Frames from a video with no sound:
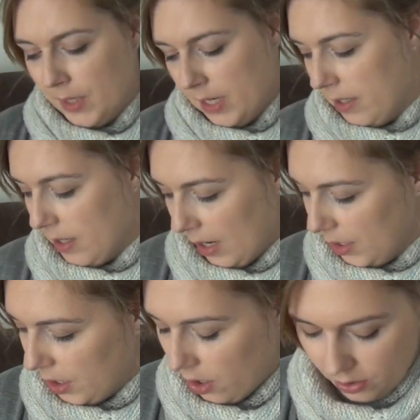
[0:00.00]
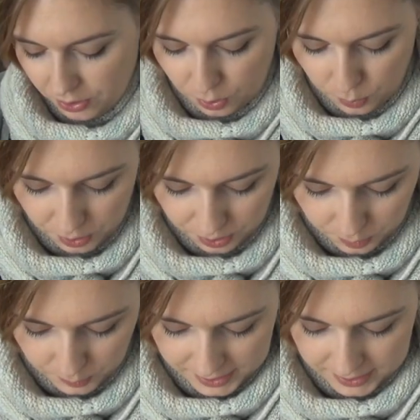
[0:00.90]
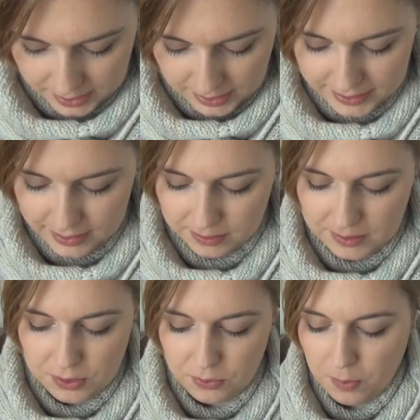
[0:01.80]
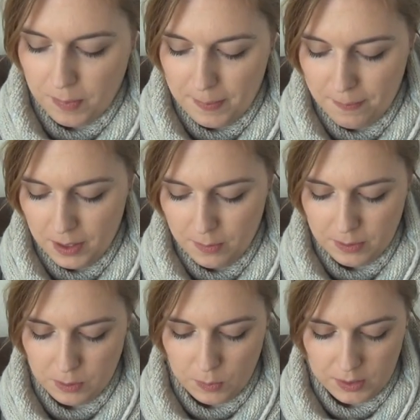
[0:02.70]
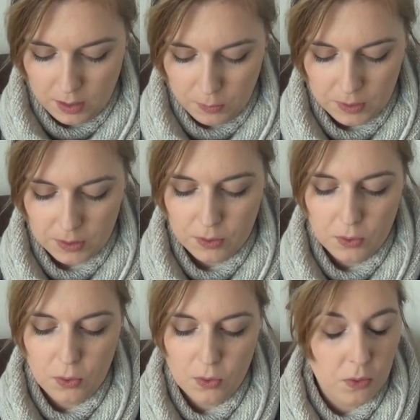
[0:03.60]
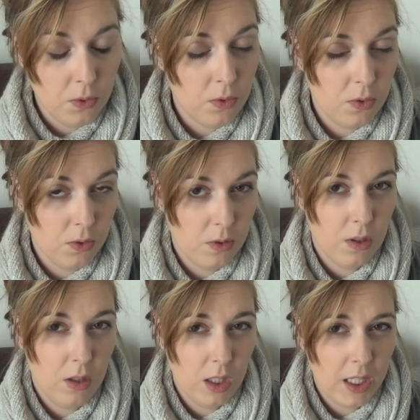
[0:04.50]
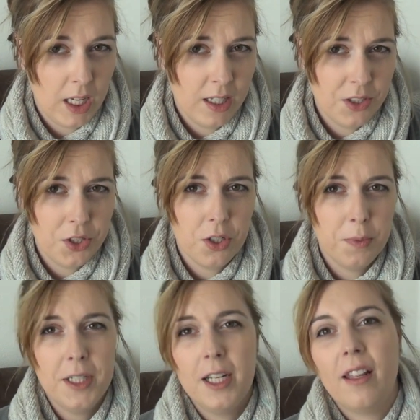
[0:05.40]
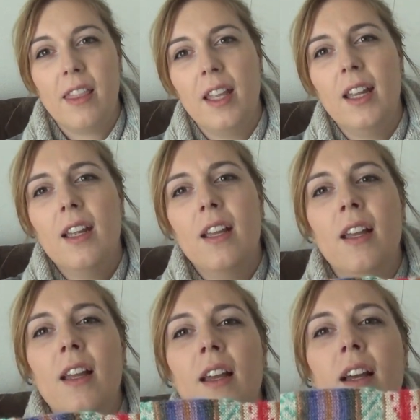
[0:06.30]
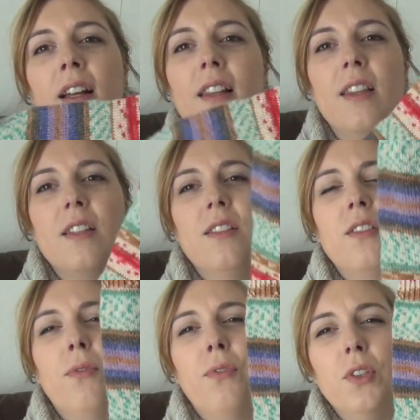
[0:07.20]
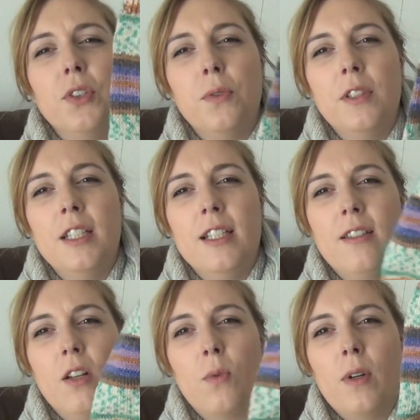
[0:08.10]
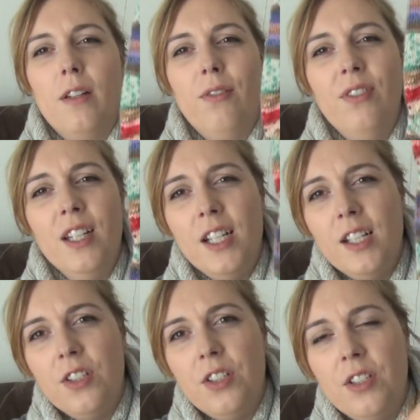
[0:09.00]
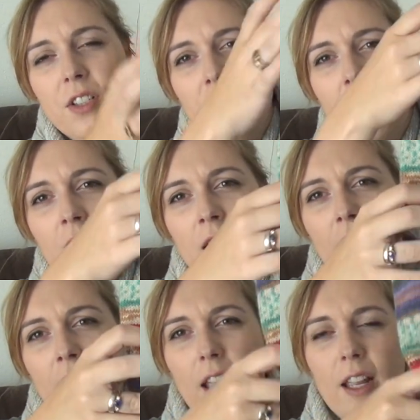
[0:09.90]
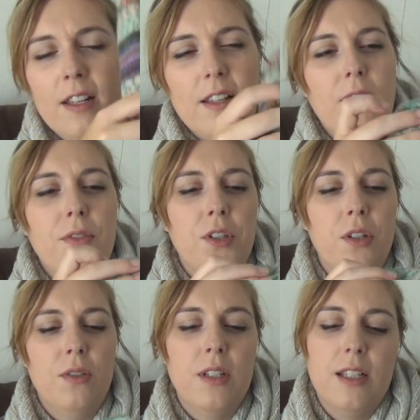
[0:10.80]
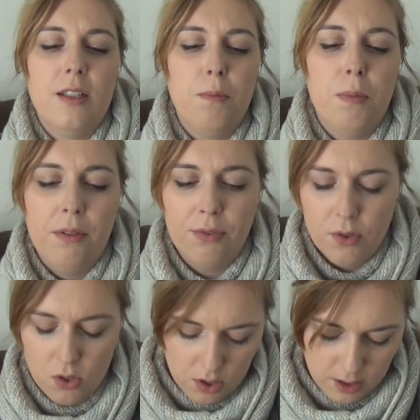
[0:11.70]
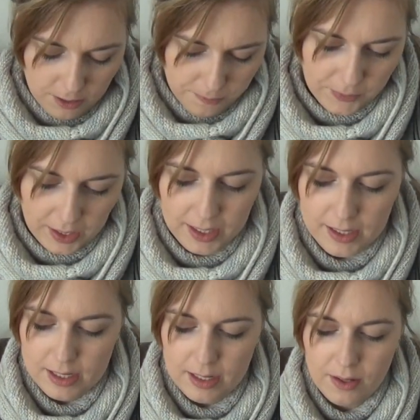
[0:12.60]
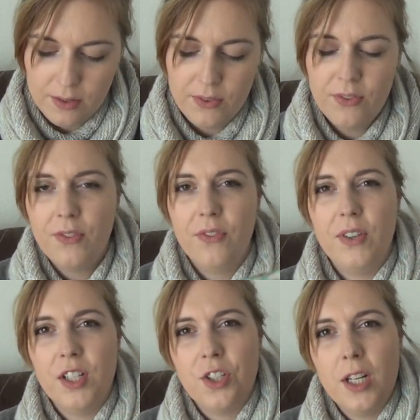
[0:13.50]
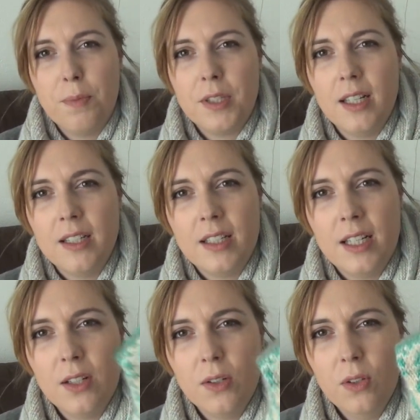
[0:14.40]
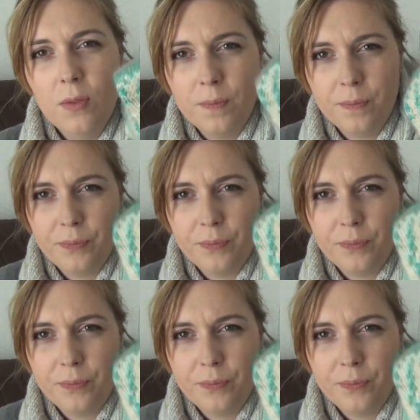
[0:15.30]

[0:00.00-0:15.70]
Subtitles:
It's nice yarn to work with. I got this from my parents when they were on holiday in Germany, I think. This is the first one. It's already finished, and I've shown this before. I did a fish lips kiss heel.